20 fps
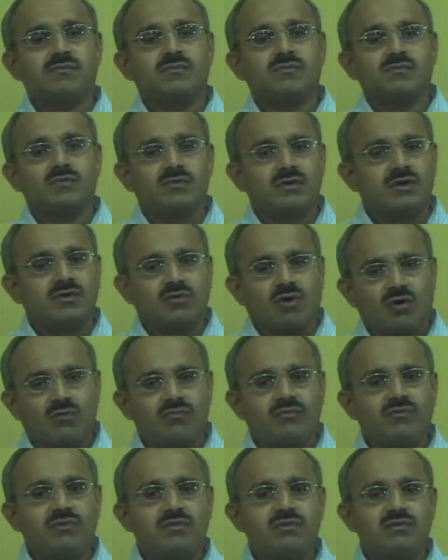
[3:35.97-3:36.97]
quite
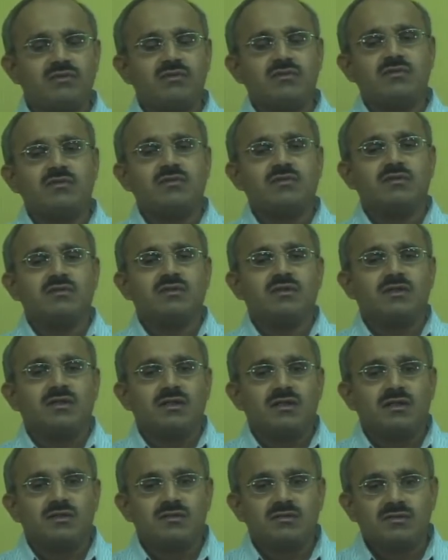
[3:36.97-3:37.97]
often
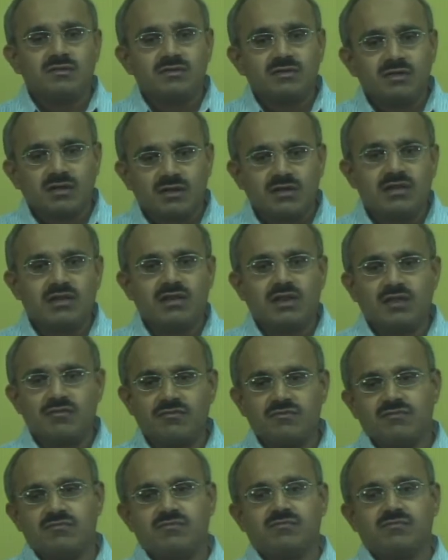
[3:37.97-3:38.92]
in real life.